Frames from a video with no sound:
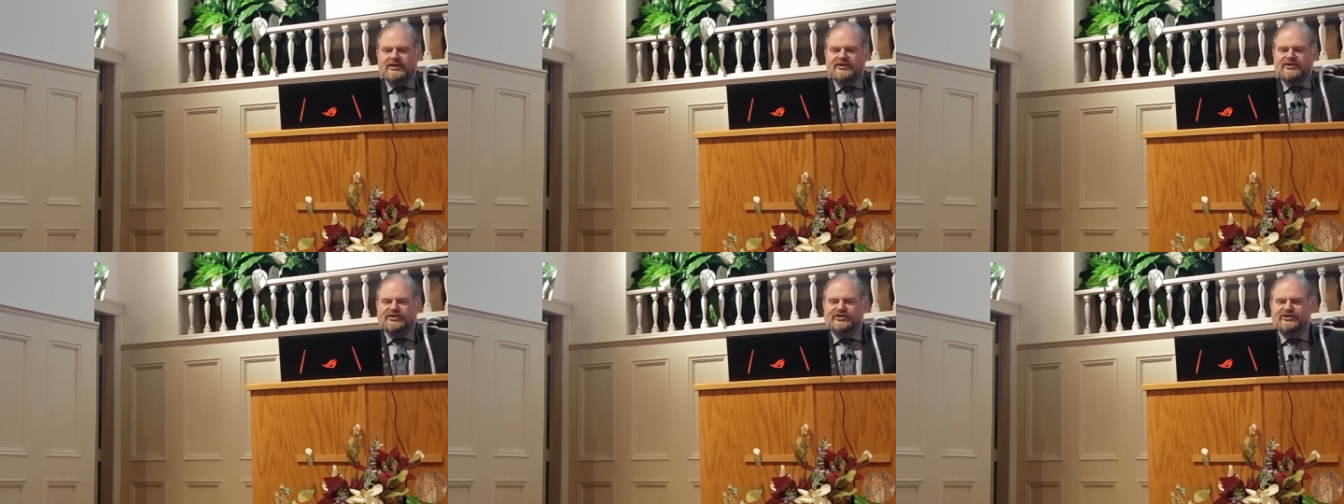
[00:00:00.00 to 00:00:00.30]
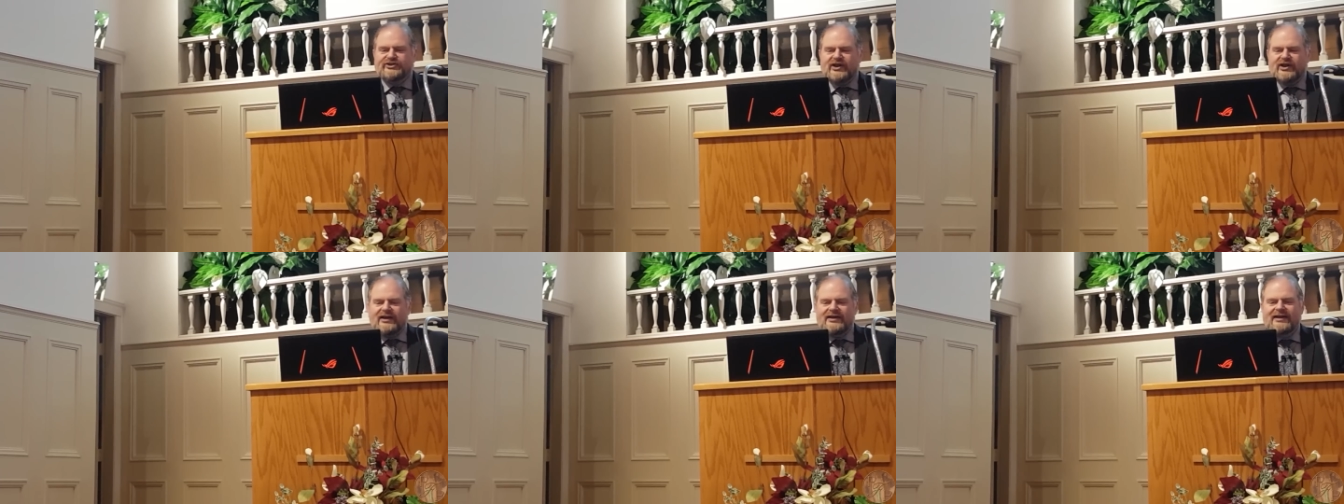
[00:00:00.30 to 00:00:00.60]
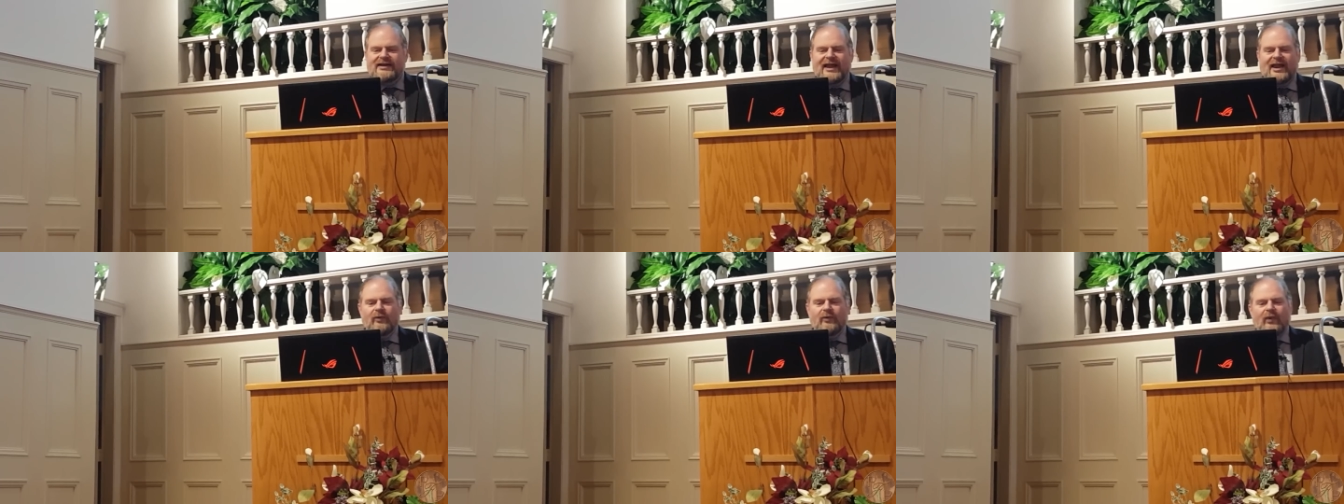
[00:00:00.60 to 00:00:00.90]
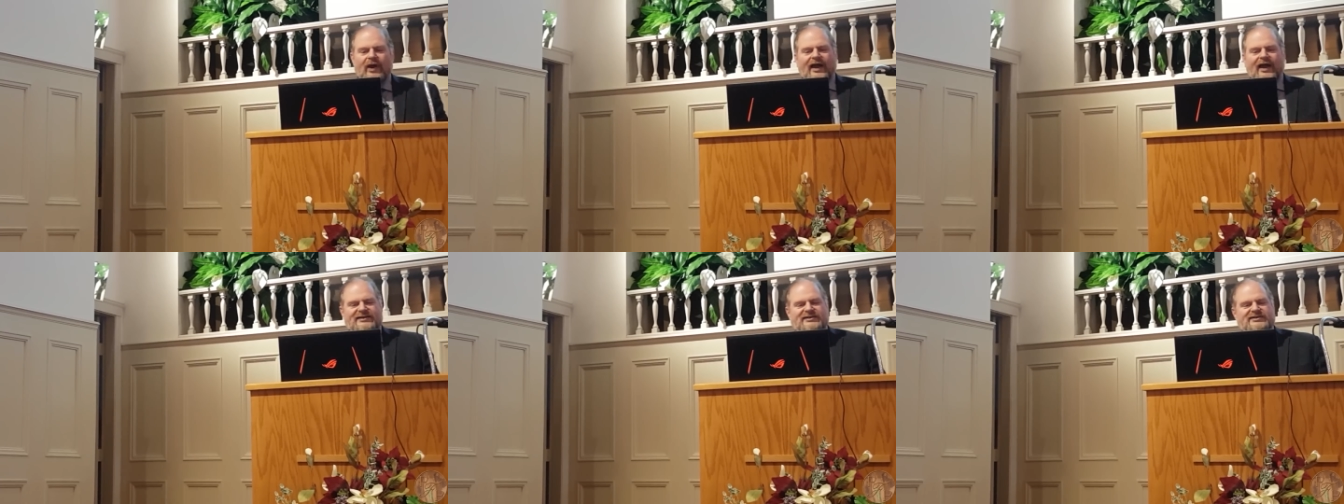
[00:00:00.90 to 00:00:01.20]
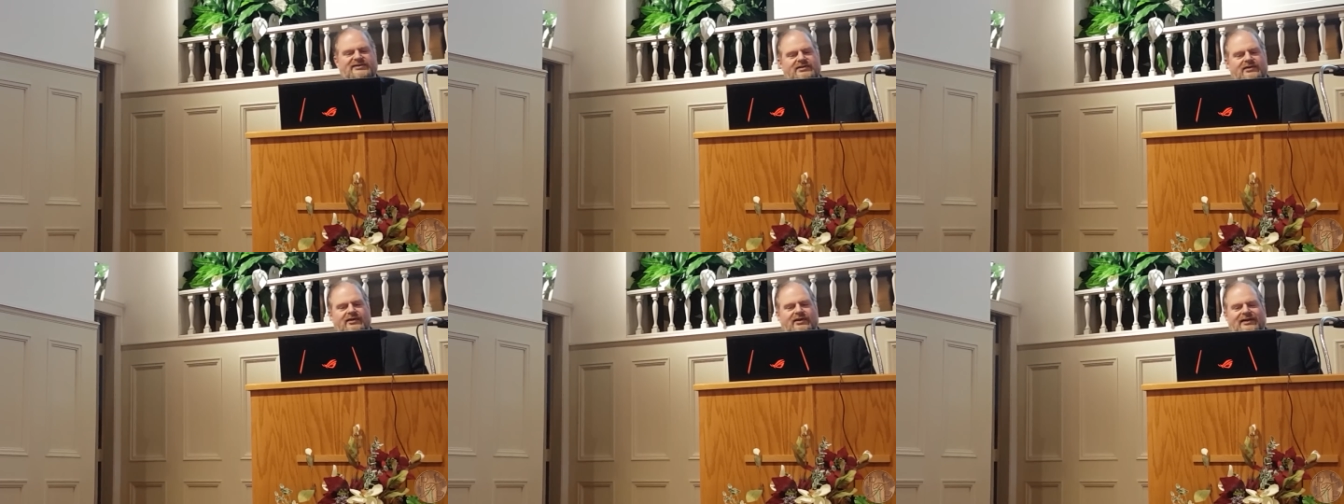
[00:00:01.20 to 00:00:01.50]
Sunday
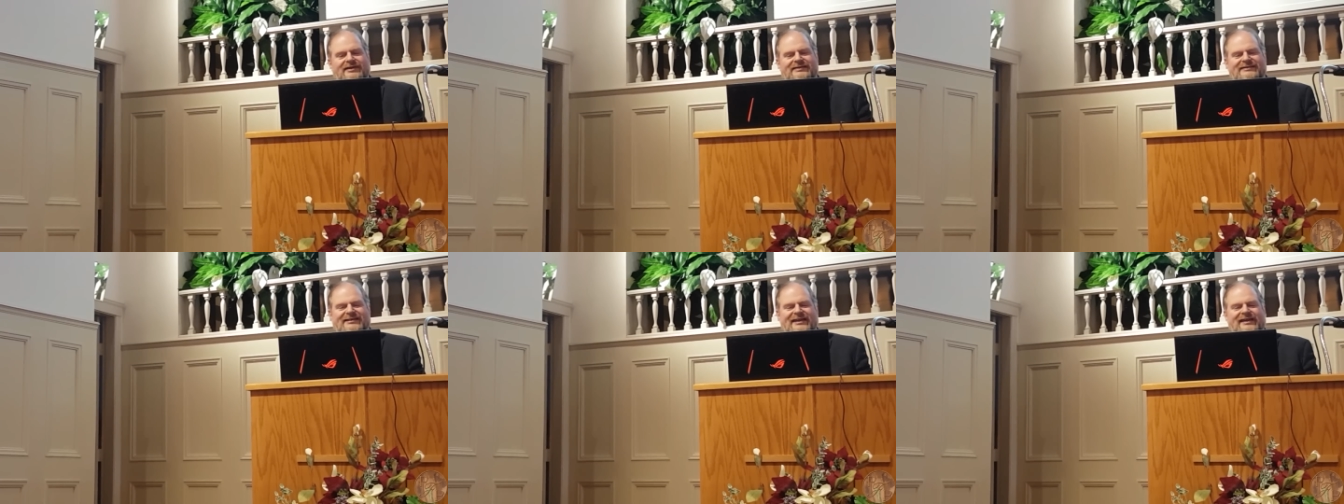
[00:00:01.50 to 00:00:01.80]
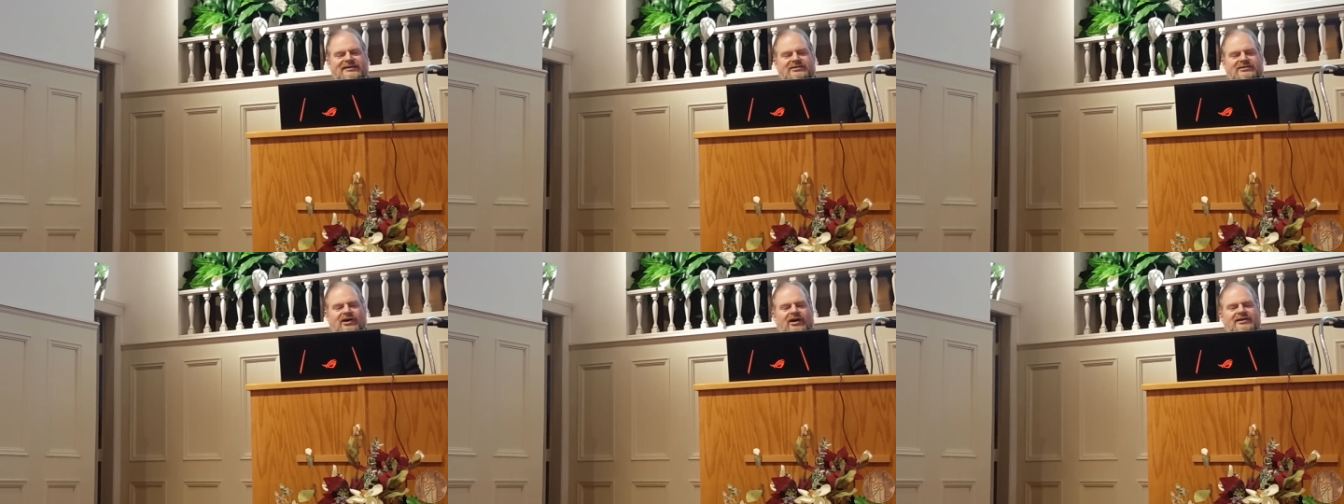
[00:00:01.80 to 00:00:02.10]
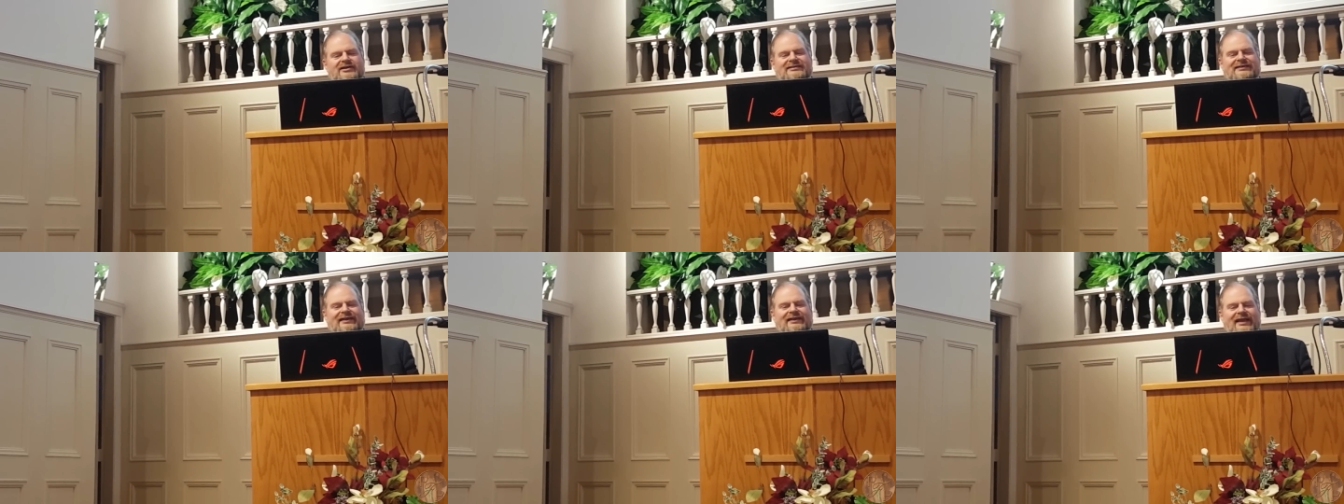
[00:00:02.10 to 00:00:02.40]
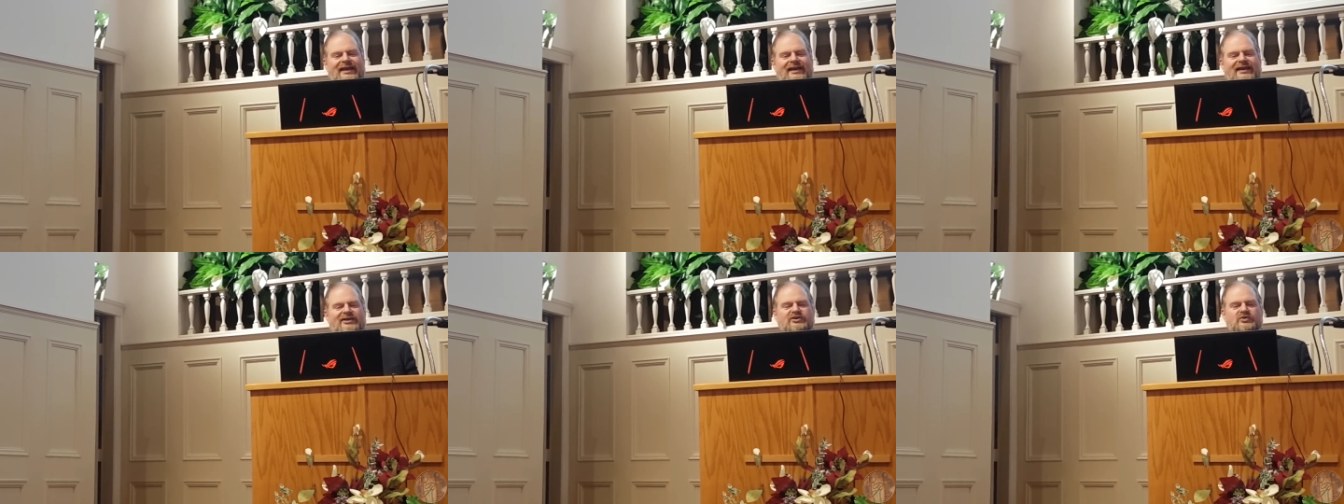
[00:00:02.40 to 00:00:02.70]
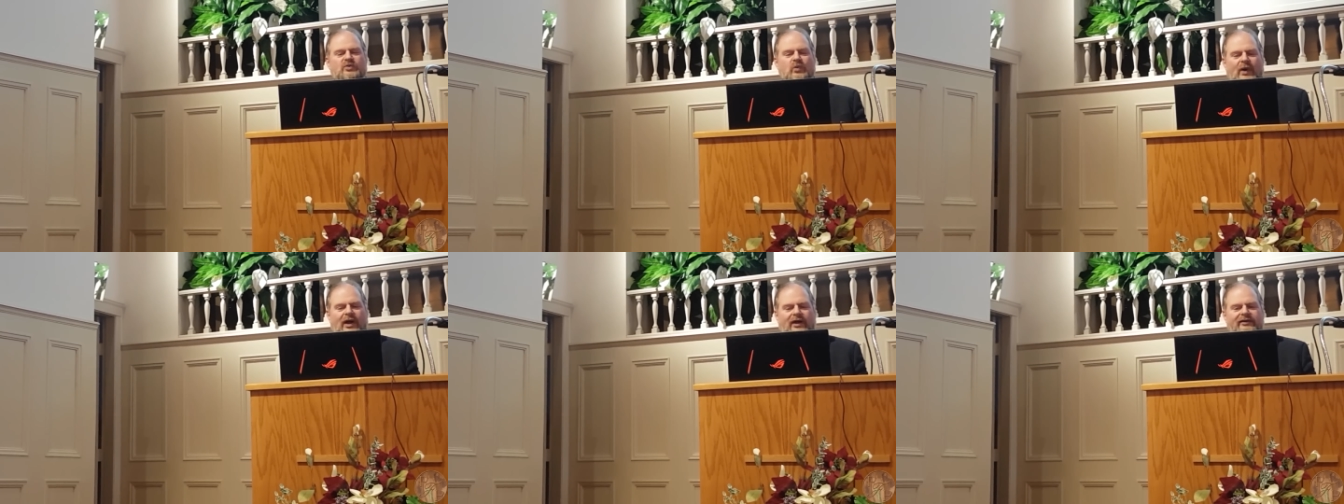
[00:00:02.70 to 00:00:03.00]
rest. TikTok's
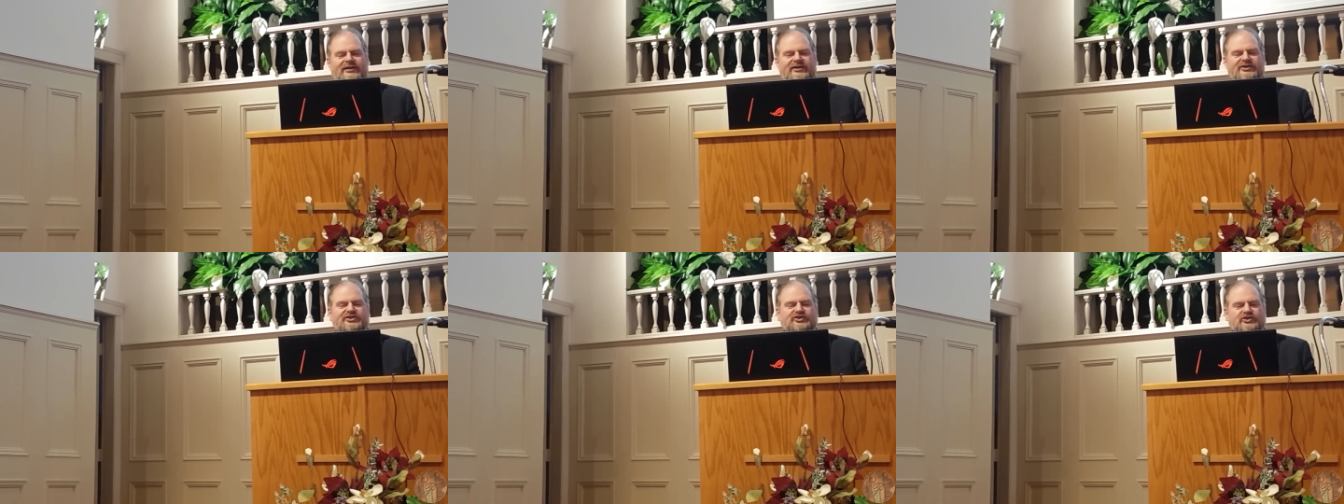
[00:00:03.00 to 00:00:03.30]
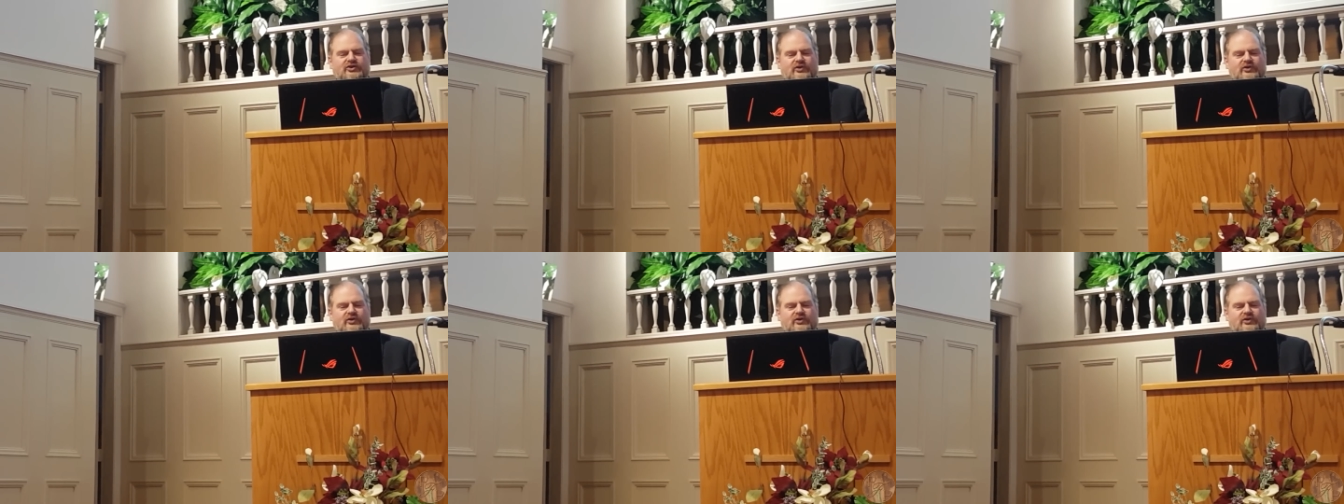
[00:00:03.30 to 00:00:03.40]
latest wellness